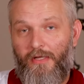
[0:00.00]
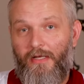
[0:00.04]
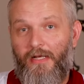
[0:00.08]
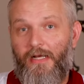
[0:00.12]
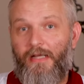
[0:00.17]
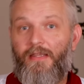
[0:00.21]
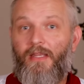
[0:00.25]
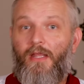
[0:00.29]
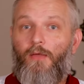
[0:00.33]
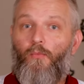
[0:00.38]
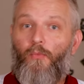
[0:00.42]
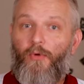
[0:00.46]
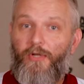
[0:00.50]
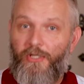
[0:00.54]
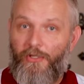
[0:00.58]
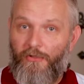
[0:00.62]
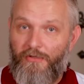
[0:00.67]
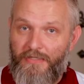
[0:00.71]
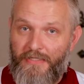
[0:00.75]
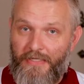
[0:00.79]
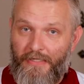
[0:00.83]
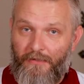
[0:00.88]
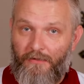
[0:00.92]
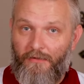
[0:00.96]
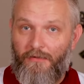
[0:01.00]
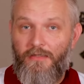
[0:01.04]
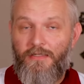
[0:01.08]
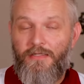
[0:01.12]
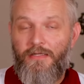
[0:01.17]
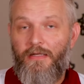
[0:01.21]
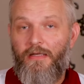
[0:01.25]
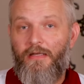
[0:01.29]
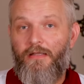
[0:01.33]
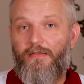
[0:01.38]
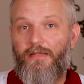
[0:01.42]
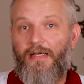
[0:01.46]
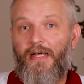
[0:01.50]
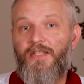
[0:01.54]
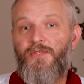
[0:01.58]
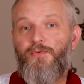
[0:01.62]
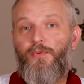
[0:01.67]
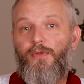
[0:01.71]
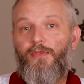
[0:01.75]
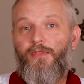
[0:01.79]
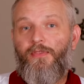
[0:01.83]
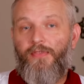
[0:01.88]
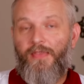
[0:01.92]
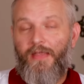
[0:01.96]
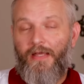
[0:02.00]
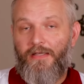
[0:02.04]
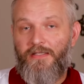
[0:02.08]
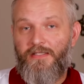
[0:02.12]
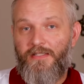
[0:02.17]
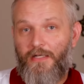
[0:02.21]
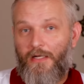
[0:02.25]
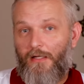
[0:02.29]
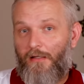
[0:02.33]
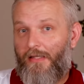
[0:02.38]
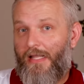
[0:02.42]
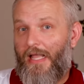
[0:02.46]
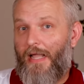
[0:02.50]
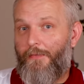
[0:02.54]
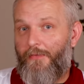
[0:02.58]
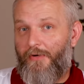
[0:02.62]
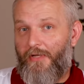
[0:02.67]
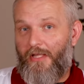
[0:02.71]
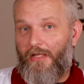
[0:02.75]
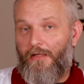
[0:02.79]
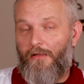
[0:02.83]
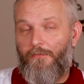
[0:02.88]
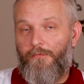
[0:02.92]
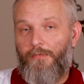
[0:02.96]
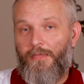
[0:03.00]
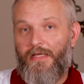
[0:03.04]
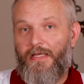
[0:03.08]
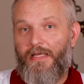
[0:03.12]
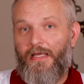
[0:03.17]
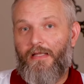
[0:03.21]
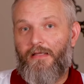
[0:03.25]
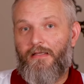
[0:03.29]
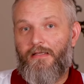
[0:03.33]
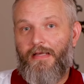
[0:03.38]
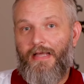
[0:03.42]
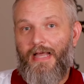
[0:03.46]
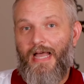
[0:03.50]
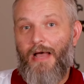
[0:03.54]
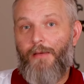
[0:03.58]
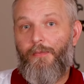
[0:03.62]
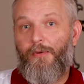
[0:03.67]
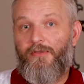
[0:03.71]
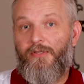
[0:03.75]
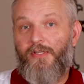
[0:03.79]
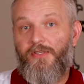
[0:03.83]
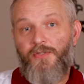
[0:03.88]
And then when you didn't, that's when things, calamity began to happen.